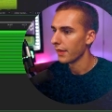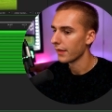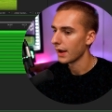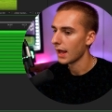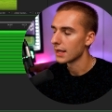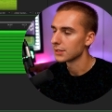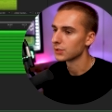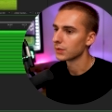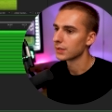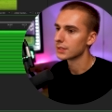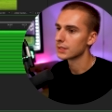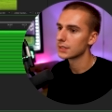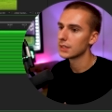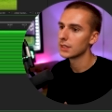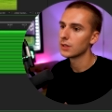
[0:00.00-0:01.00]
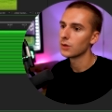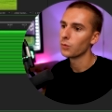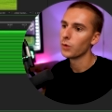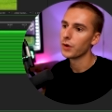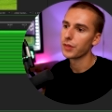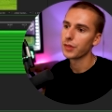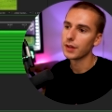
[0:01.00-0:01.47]
And then as you can see
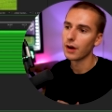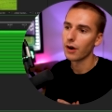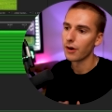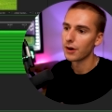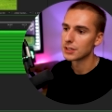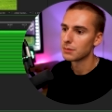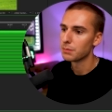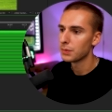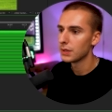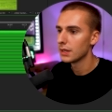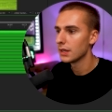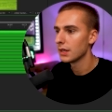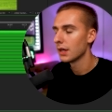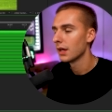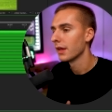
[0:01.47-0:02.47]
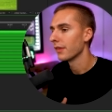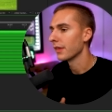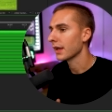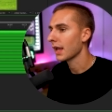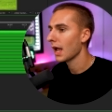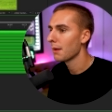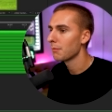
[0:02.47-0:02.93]
with the RSMB, the
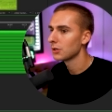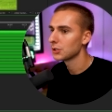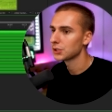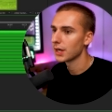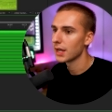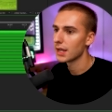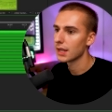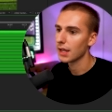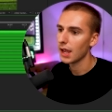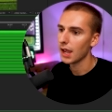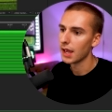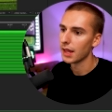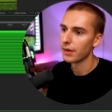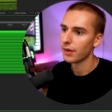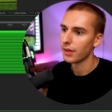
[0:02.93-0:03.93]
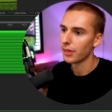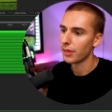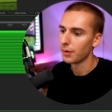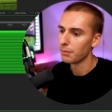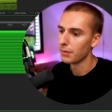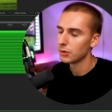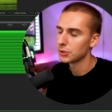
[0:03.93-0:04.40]
camera shake and
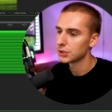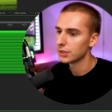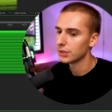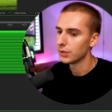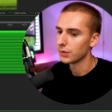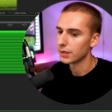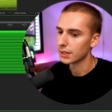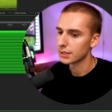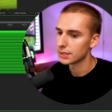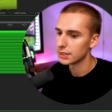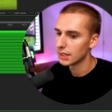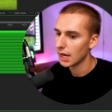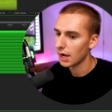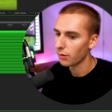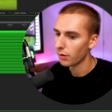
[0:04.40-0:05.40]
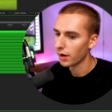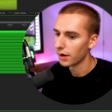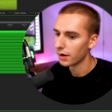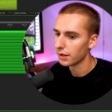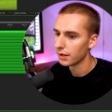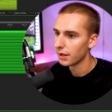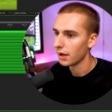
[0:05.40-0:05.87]
the motion, you can see how
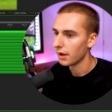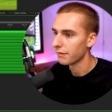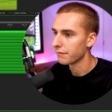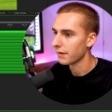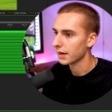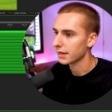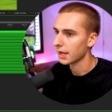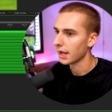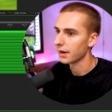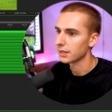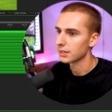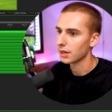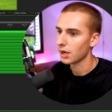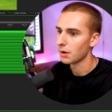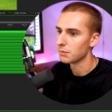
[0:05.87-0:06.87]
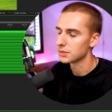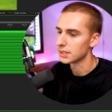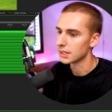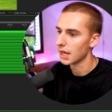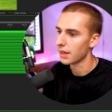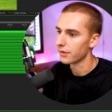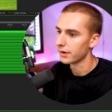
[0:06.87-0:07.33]
our effect kind of comes
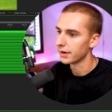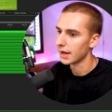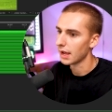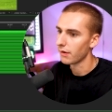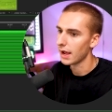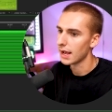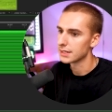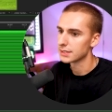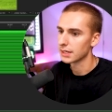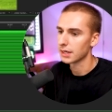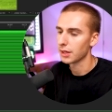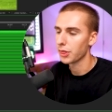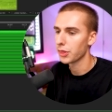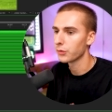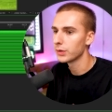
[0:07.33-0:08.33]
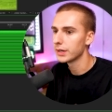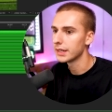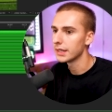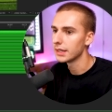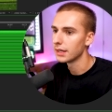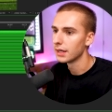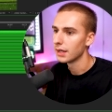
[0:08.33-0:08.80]
together and now has like a
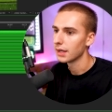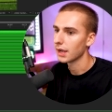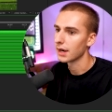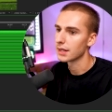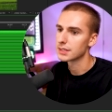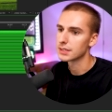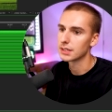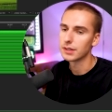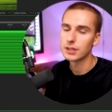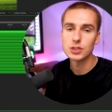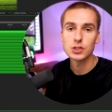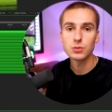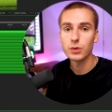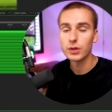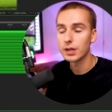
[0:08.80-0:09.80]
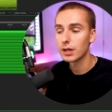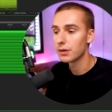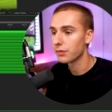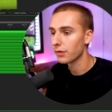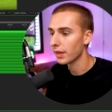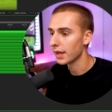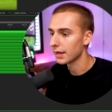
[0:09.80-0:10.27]
3D kind of scene. This is really good
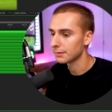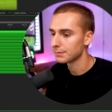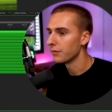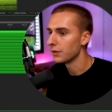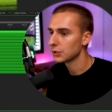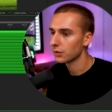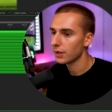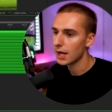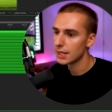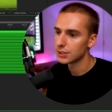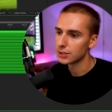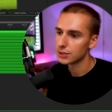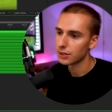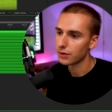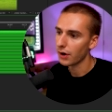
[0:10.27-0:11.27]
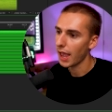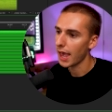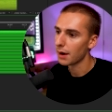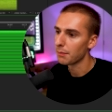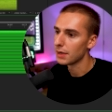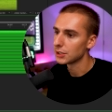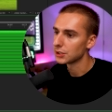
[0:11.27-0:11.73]
for like visualizers or
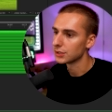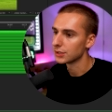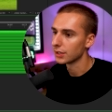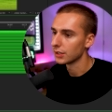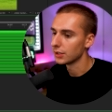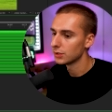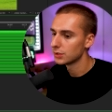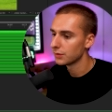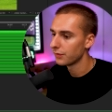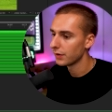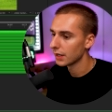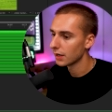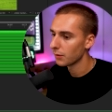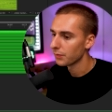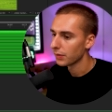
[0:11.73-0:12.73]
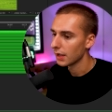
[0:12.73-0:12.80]
animations in a YouTube video.